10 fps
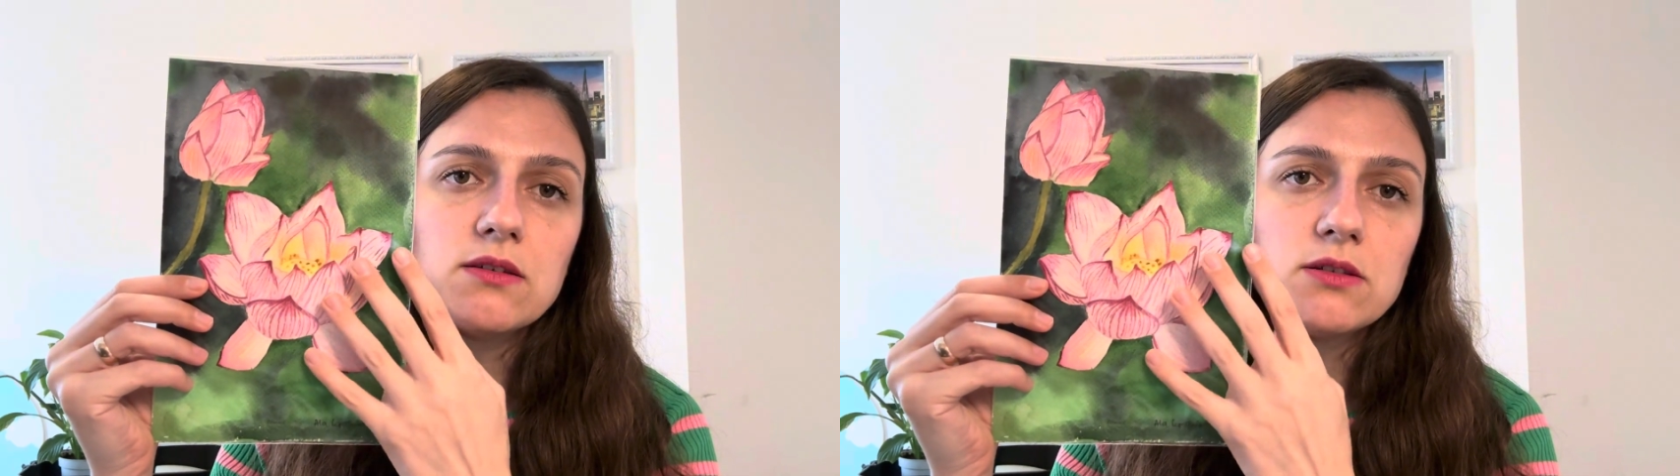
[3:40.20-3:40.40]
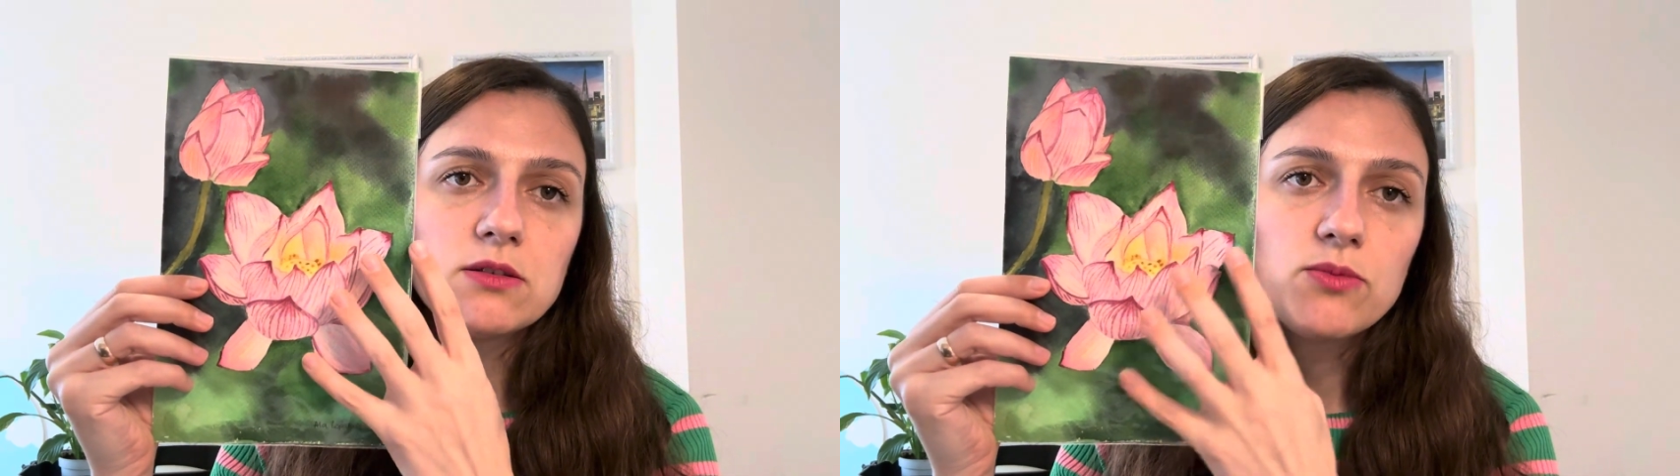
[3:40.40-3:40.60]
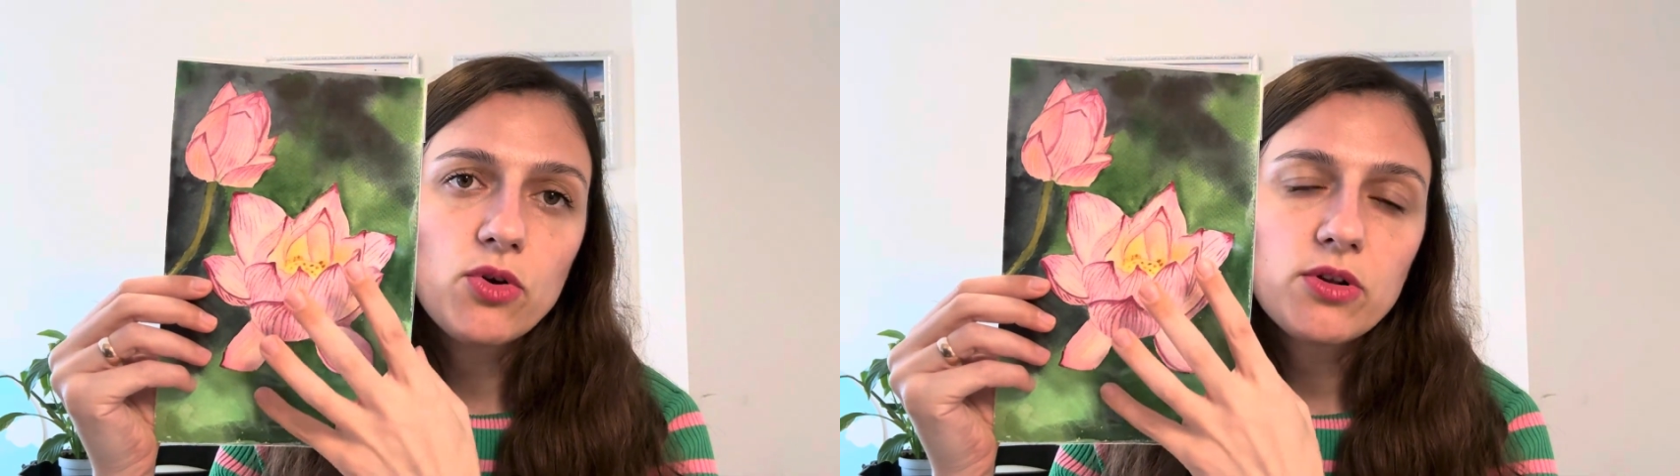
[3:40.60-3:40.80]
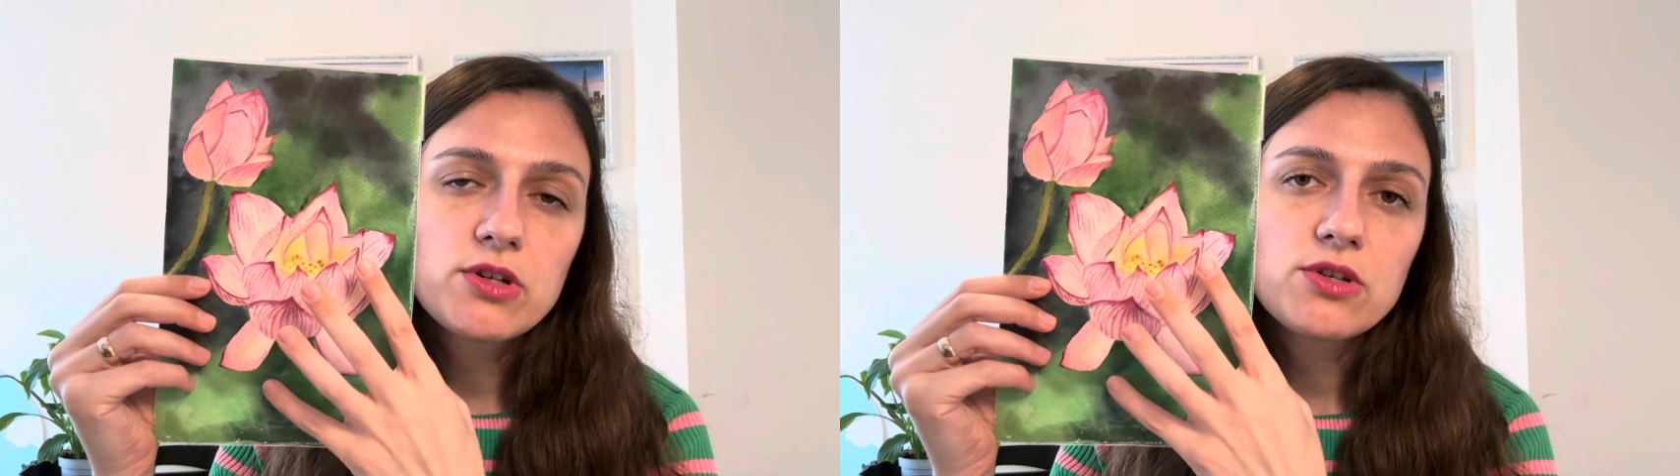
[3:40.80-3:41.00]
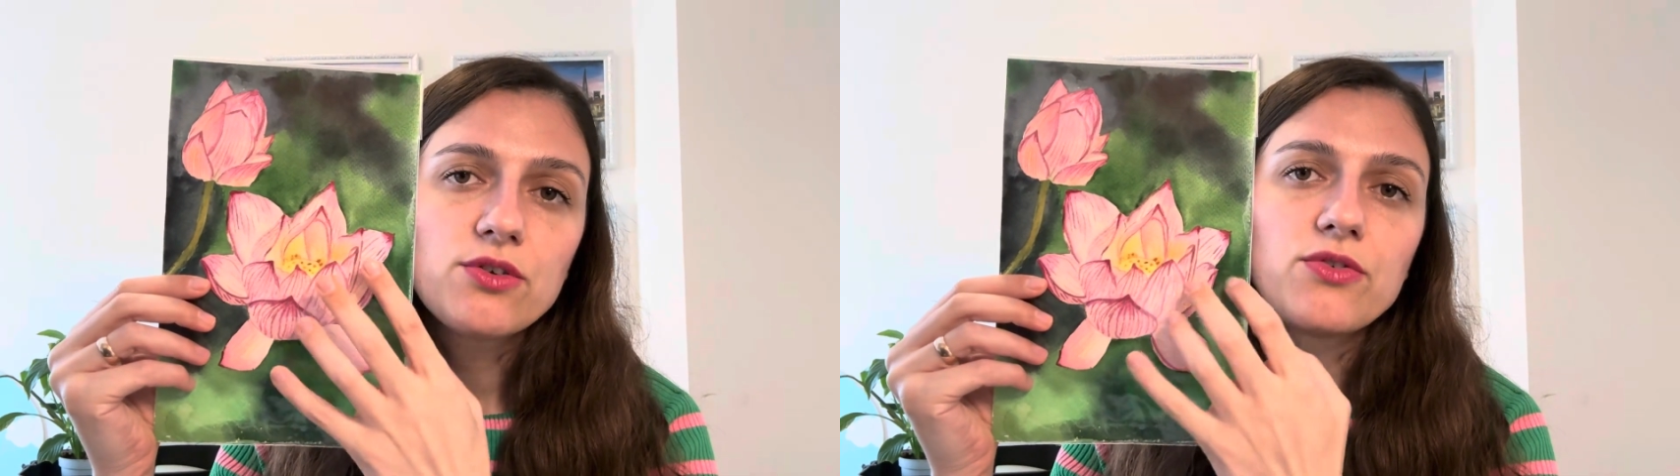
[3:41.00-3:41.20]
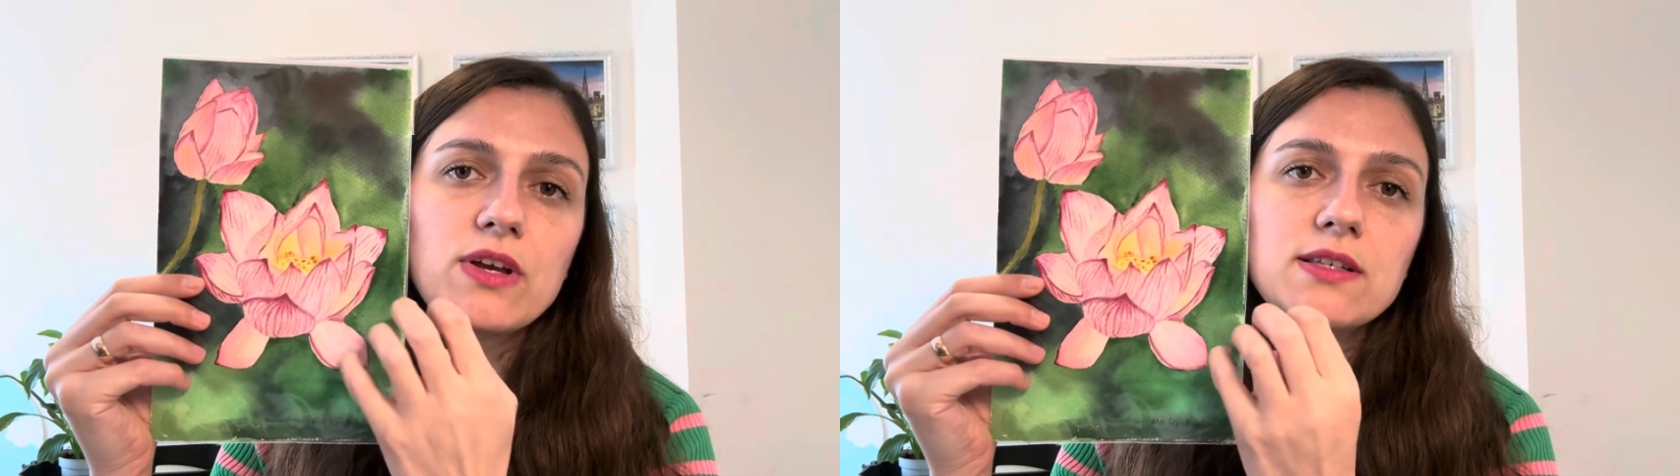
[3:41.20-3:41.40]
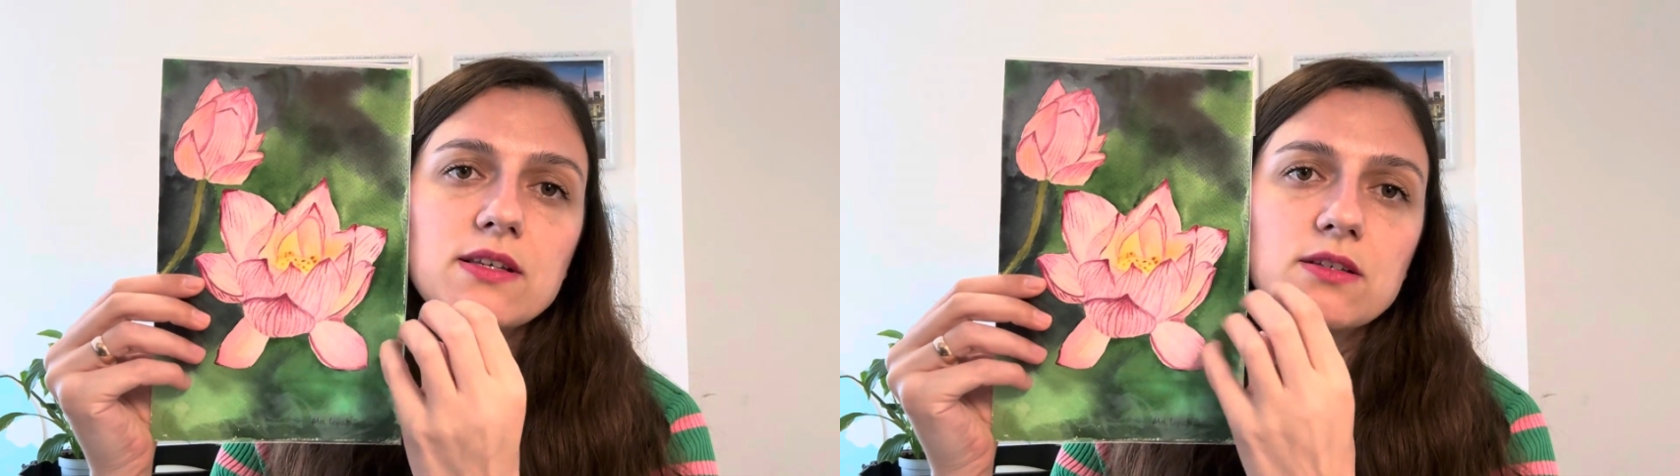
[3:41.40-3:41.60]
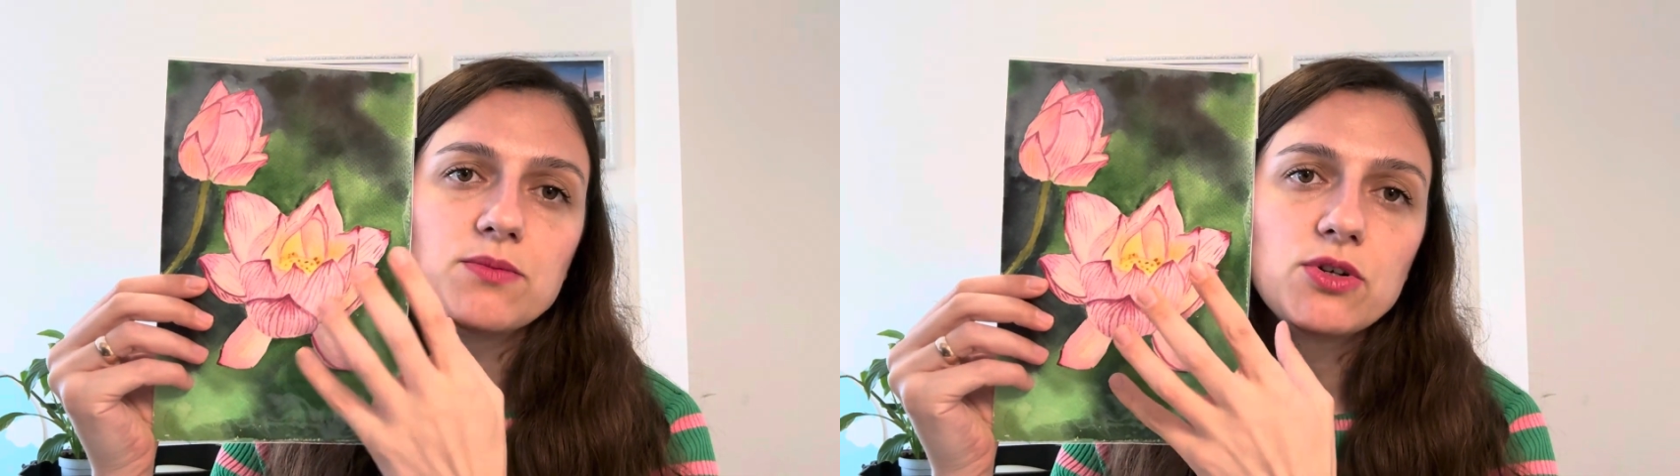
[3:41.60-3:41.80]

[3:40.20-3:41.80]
smaller surfaces,